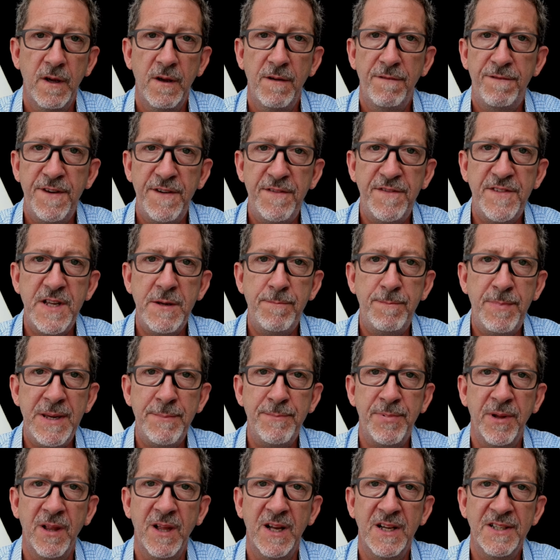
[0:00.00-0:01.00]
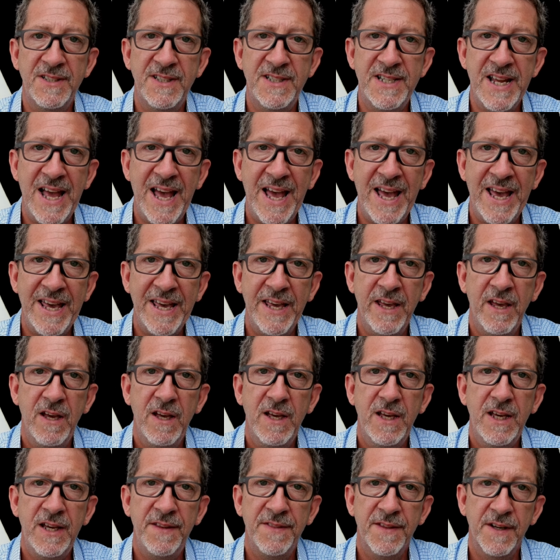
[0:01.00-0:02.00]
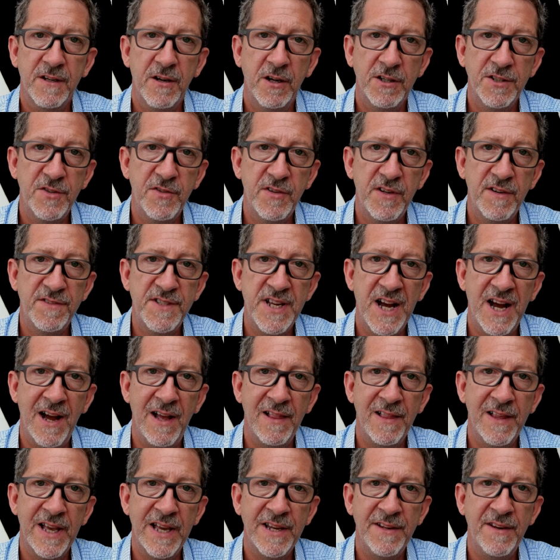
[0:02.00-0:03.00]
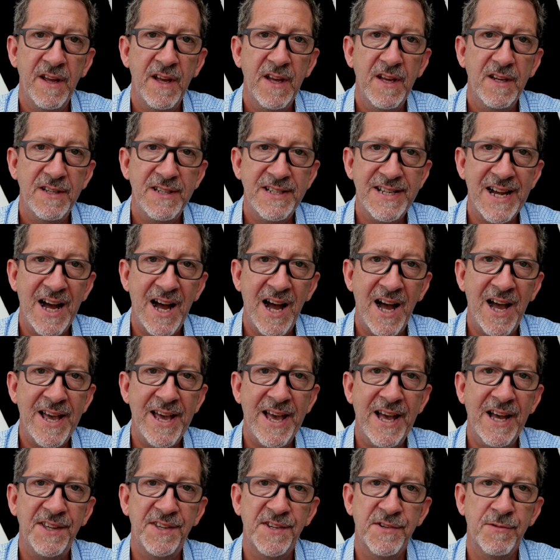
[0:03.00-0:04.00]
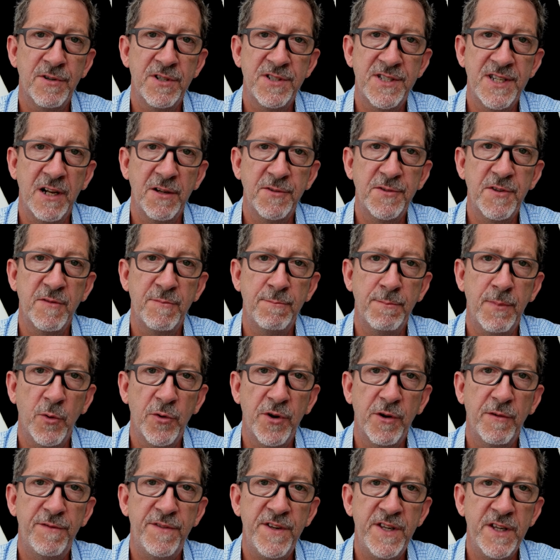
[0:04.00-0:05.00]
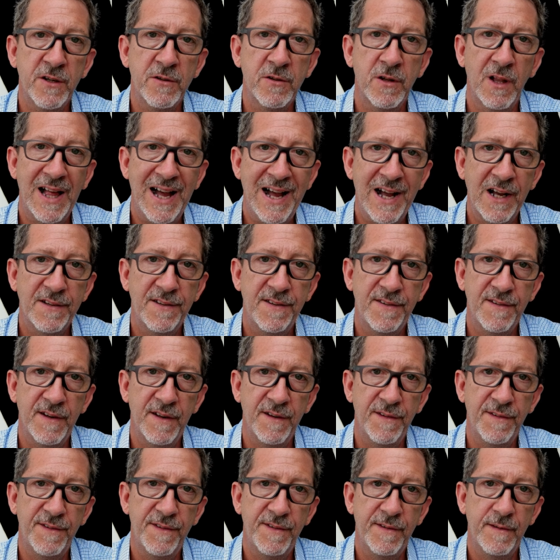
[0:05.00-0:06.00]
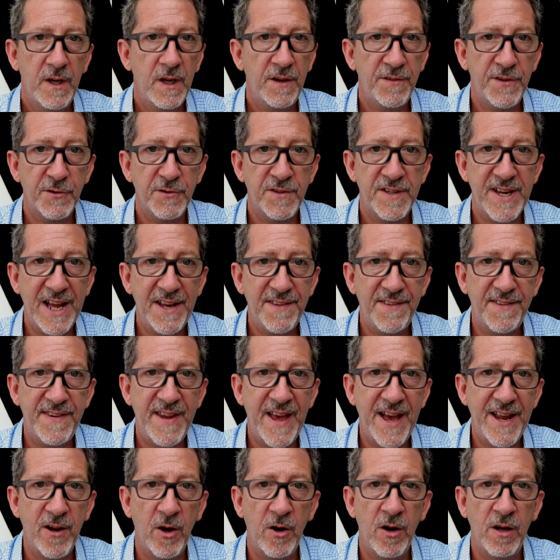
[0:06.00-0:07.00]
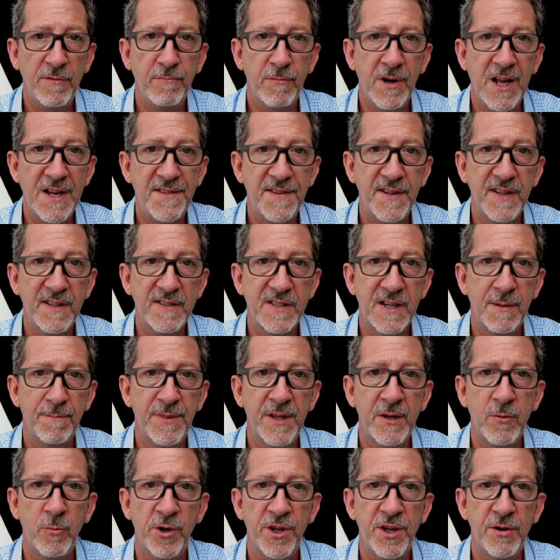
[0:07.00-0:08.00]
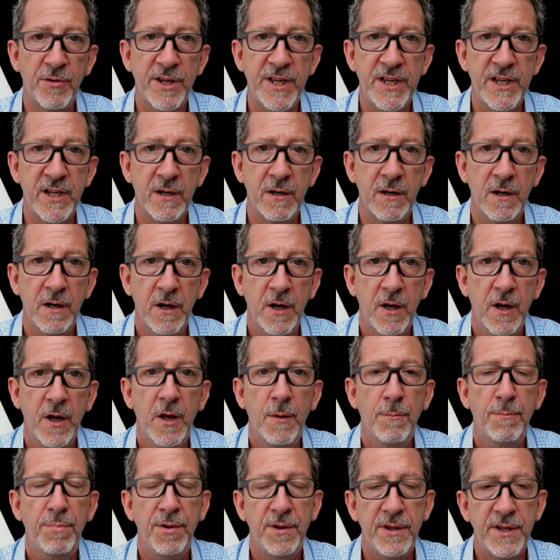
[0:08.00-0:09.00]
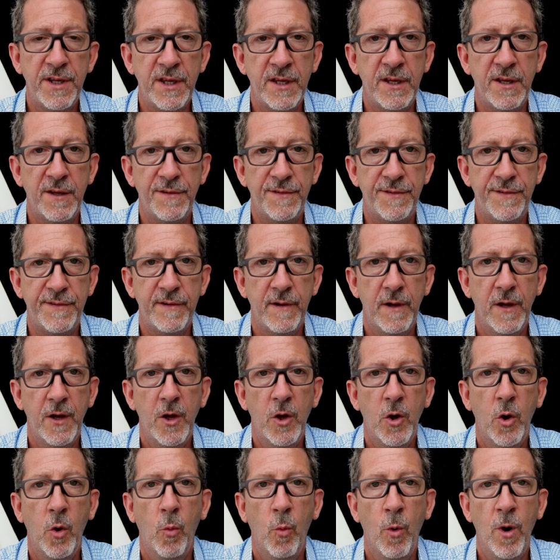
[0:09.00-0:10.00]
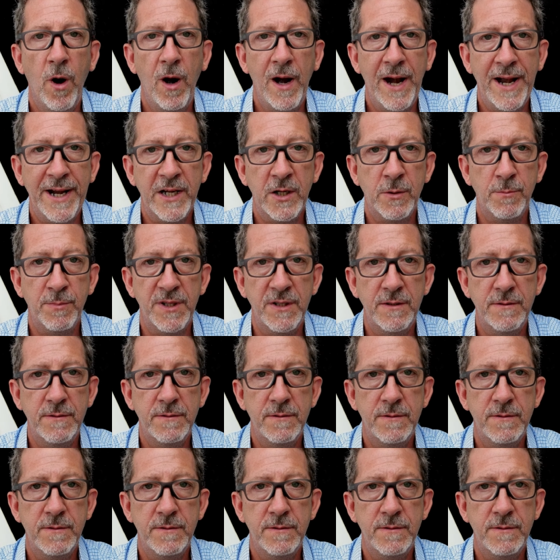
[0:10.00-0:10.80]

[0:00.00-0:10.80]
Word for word: 50 people a day in the country of Thailand die as a result of motor vehicle accidents. If you're dead set on renting something while you're here, please wear a helmet.